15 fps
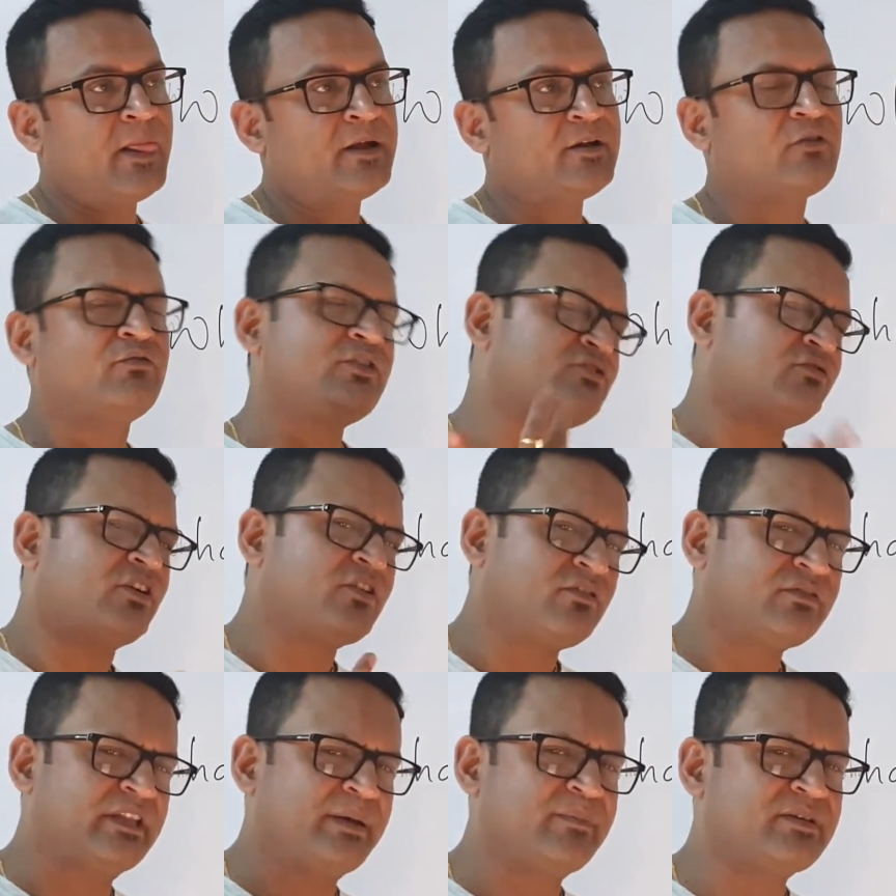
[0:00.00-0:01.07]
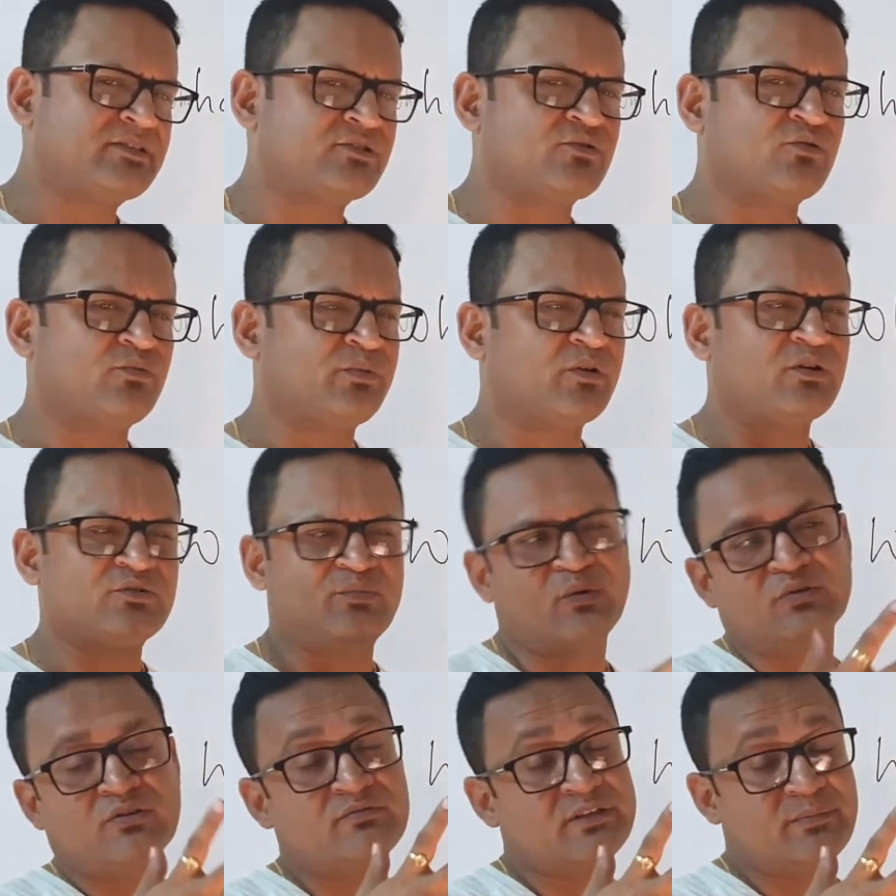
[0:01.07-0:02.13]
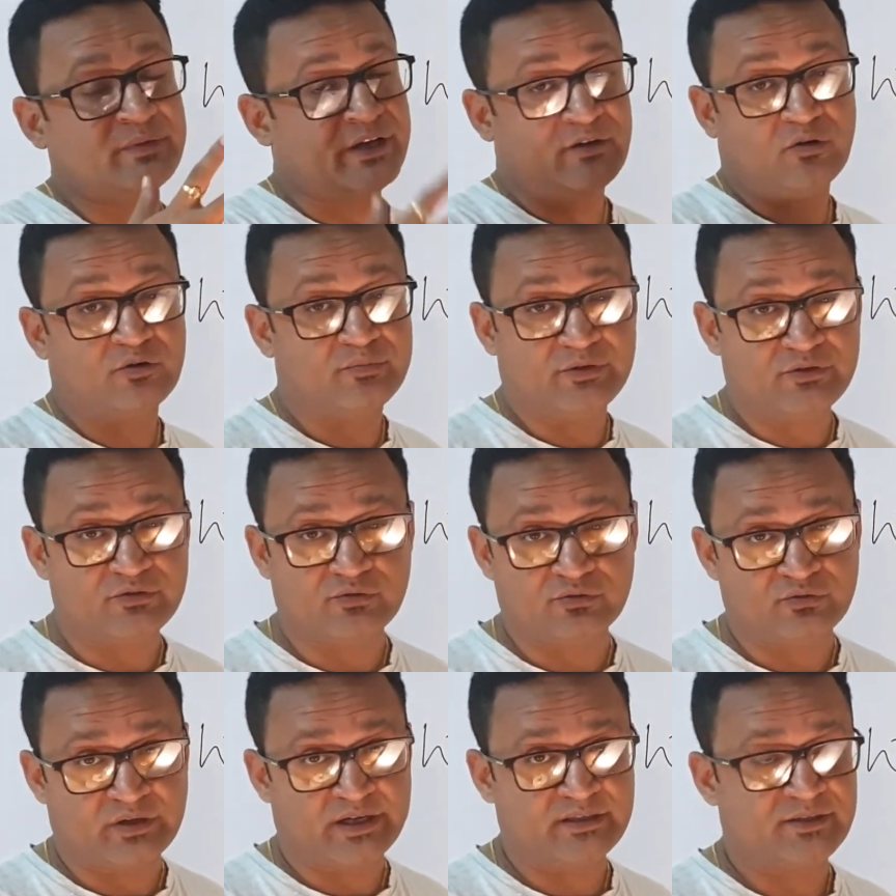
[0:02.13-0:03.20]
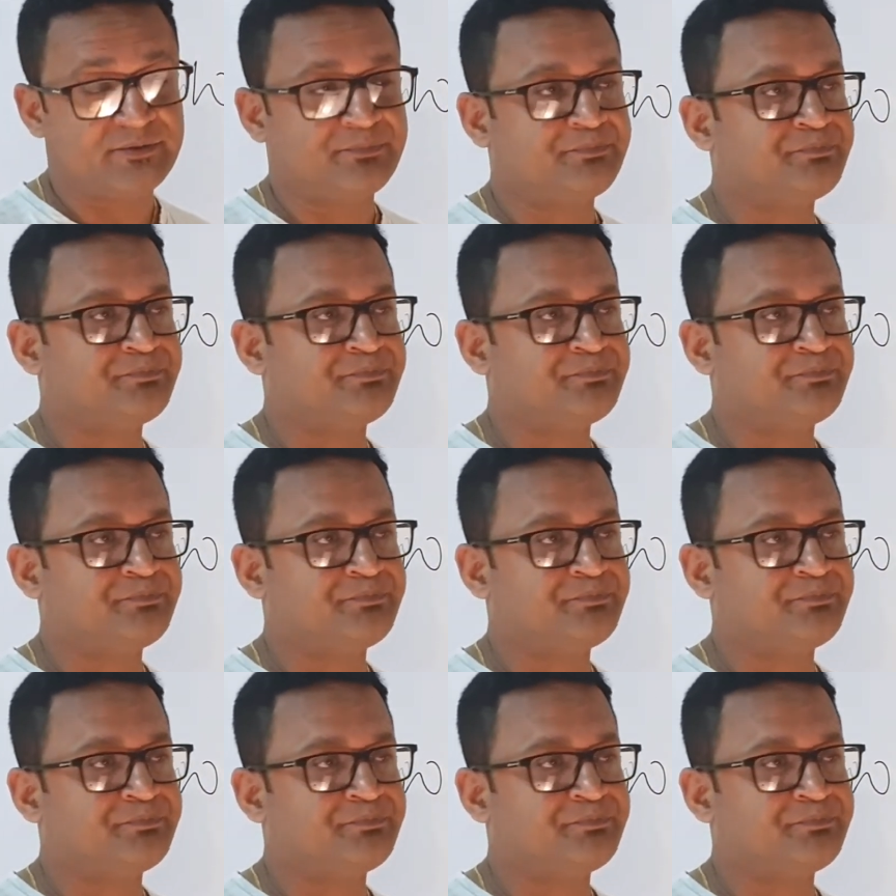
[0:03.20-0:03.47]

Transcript: Now, which one of them is true? Because both of them cannot be true together,